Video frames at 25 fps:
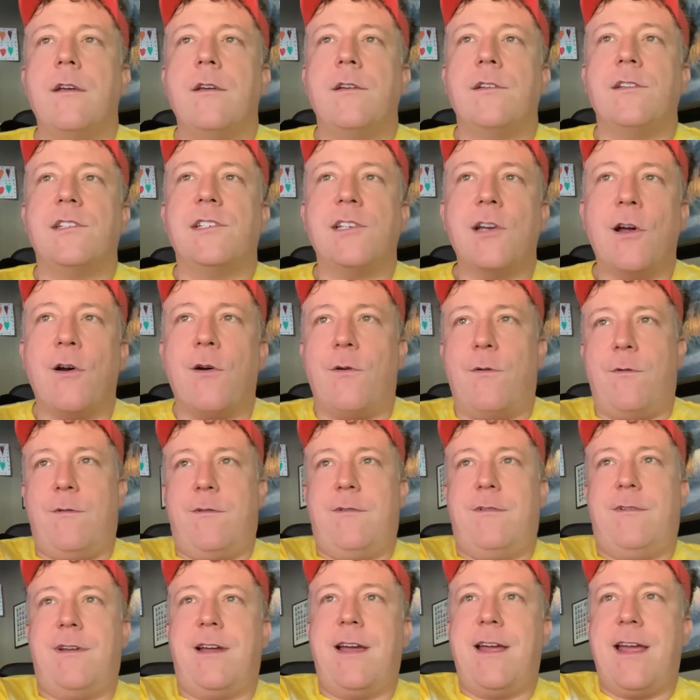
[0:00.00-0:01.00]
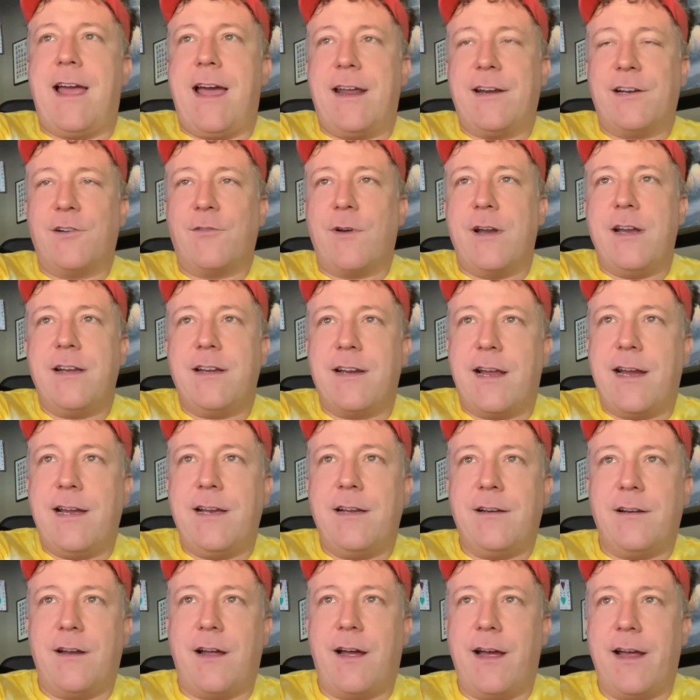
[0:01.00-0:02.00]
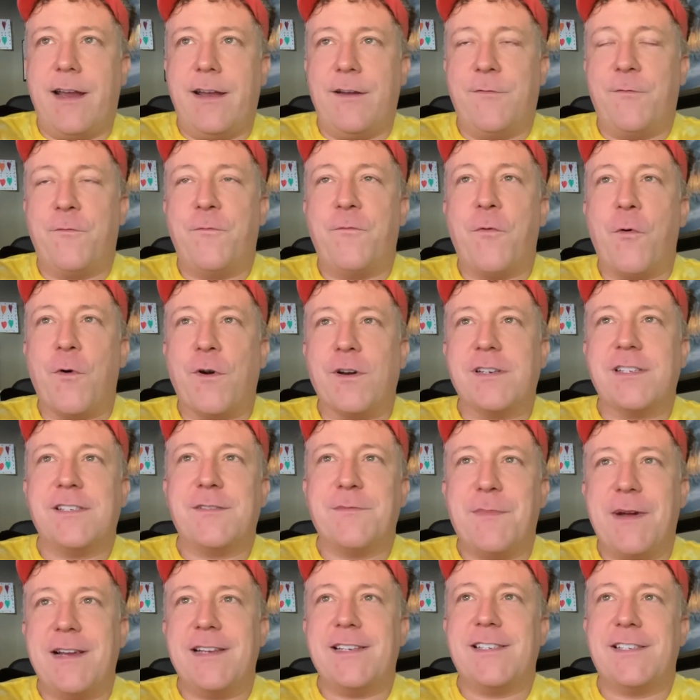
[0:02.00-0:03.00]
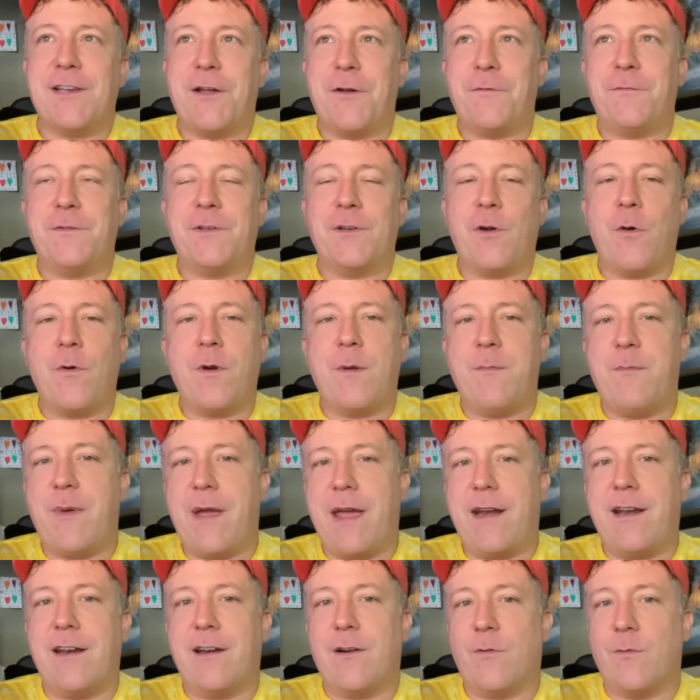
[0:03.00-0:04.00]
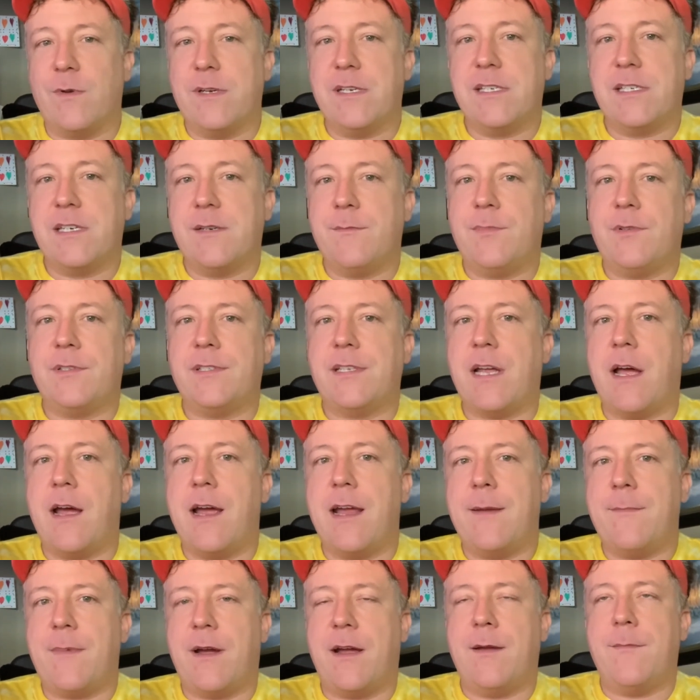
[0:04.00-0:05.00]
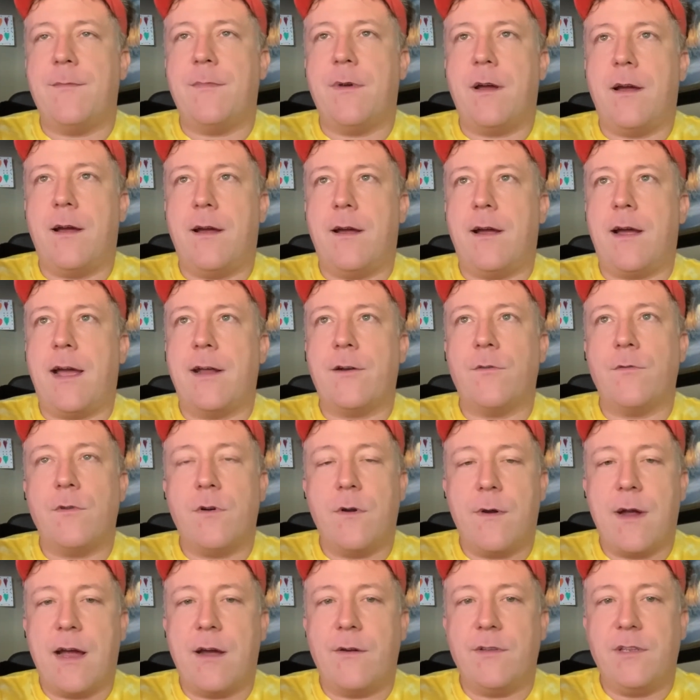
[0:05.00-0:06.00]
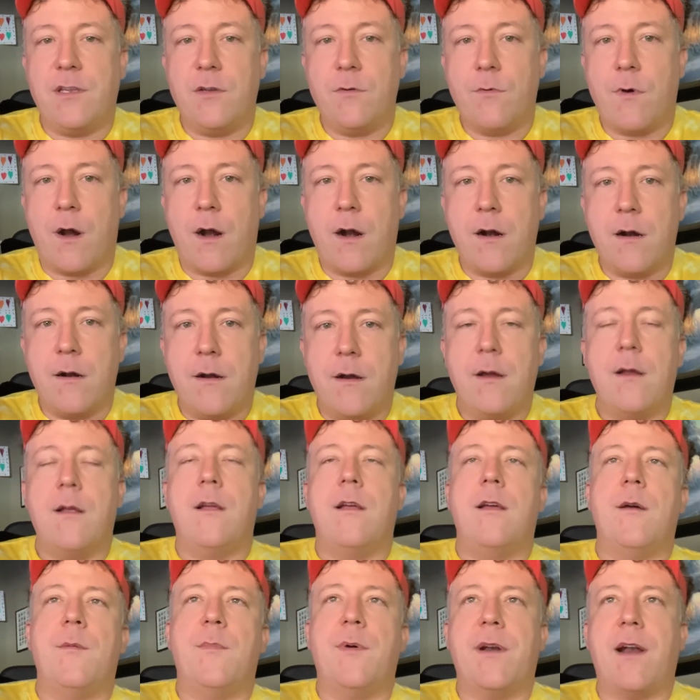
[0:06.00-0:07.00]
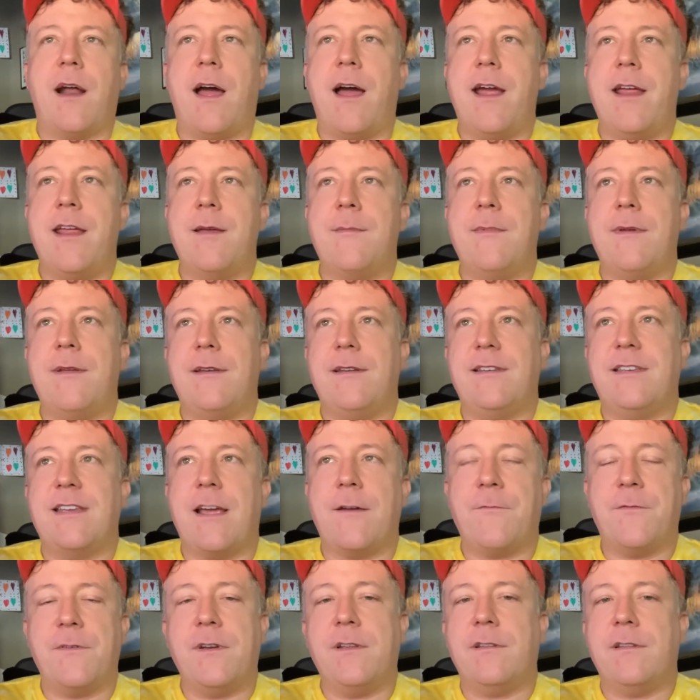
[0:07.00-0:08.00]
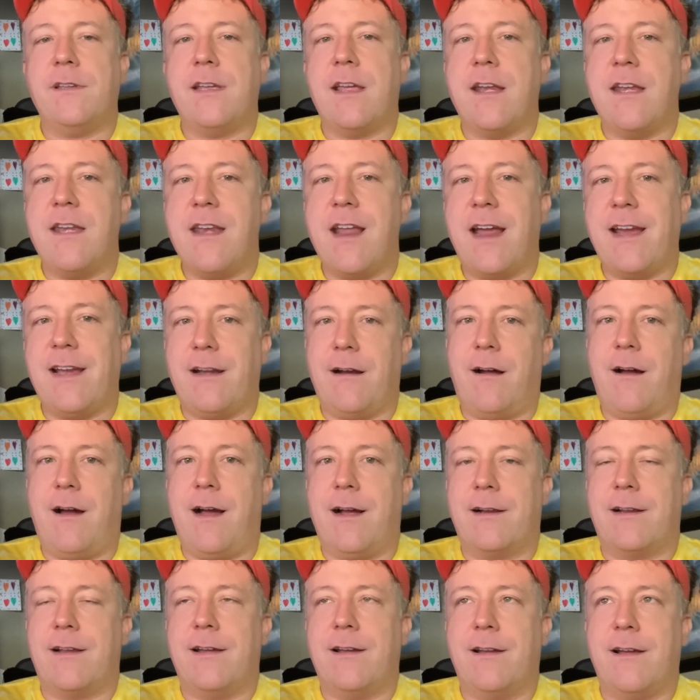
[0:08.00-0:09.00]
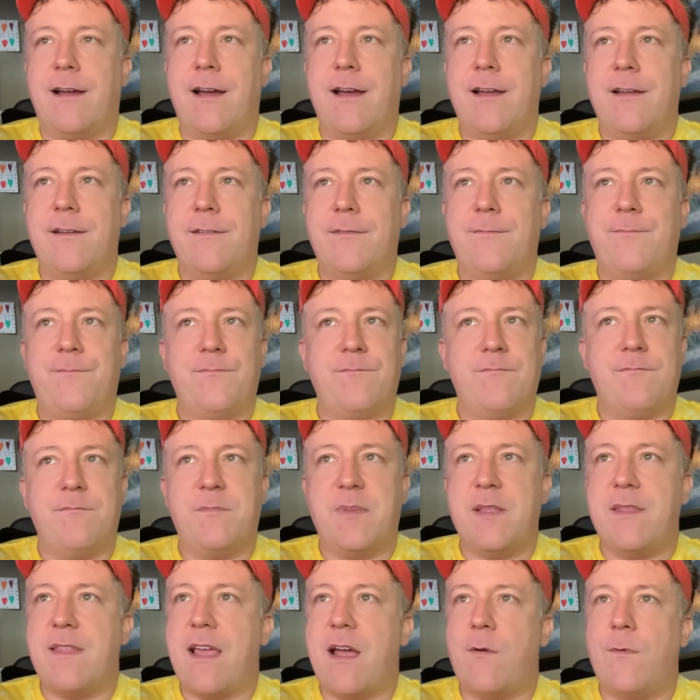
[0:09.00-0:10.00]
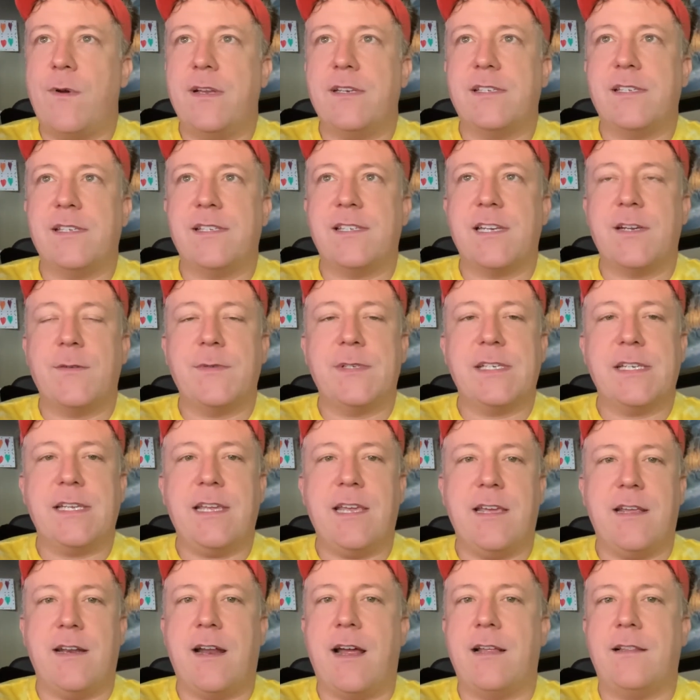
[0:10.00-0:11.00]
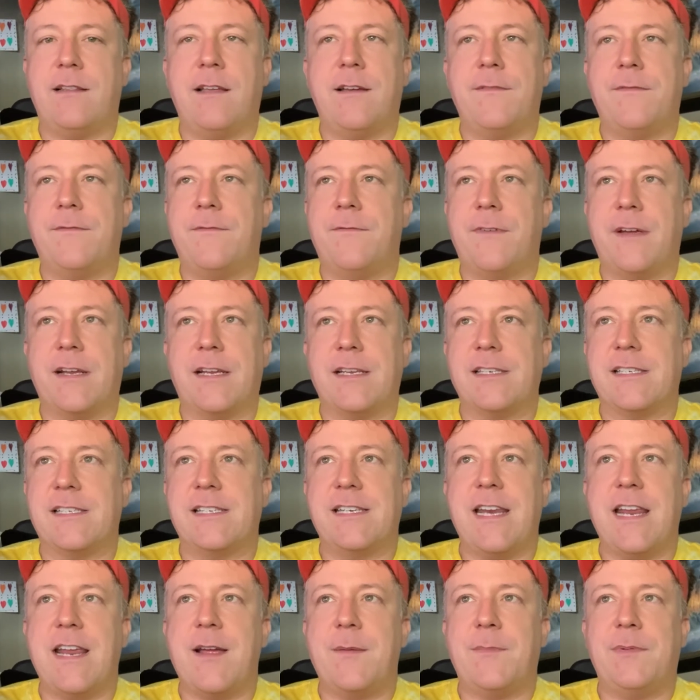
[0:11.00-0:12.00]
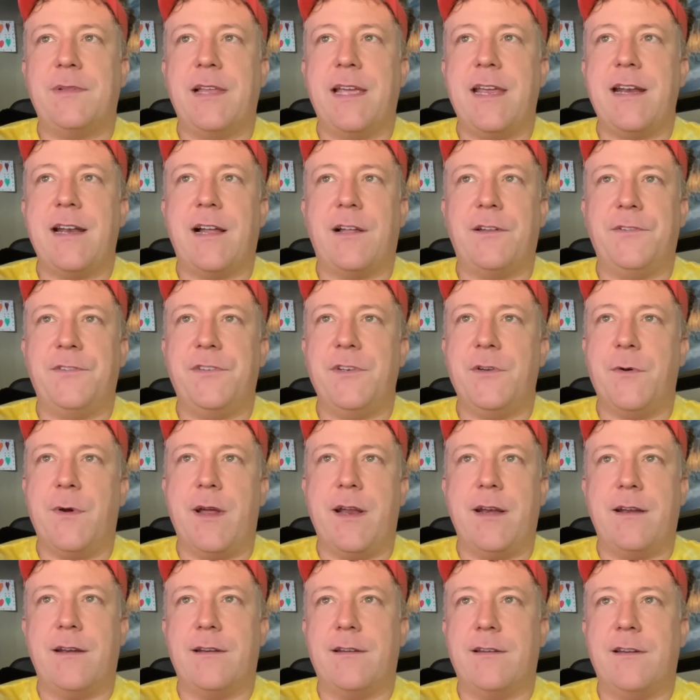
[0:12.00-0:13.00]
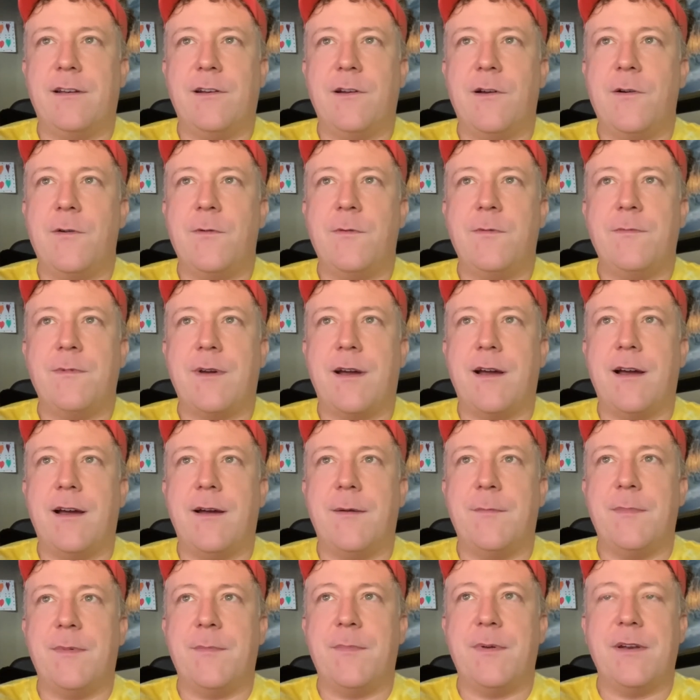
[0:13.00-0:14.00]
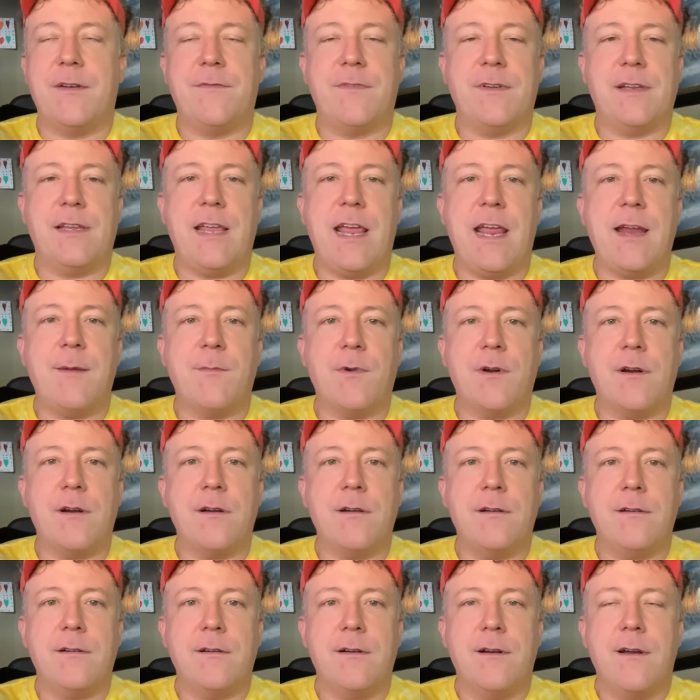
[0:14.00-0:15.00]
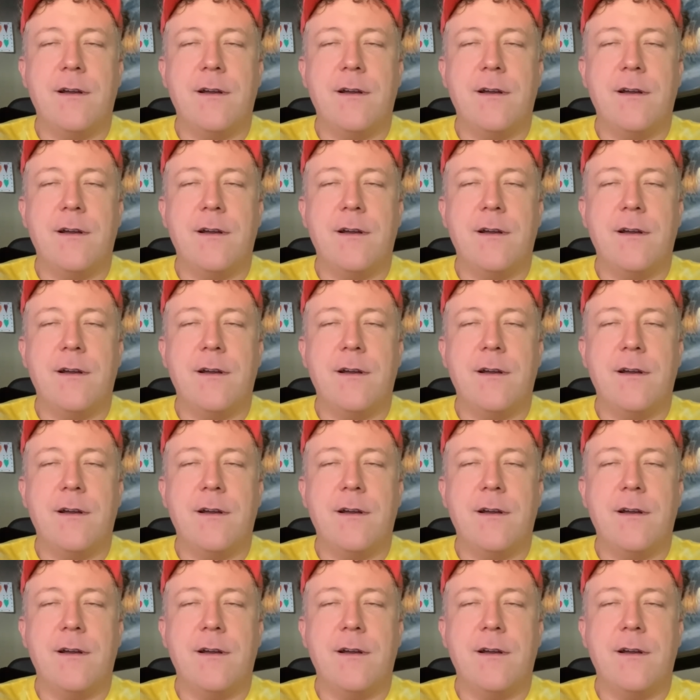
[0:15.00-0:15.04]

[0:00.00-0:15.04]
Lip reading: So I had a great night. I forced myself to go to bed at a reasonable time. I don't know how you are, but I am definitely a night hawk. I've been that way since I was a kid. If I could stay up late, I'll do it. I'm a bit of a gamer.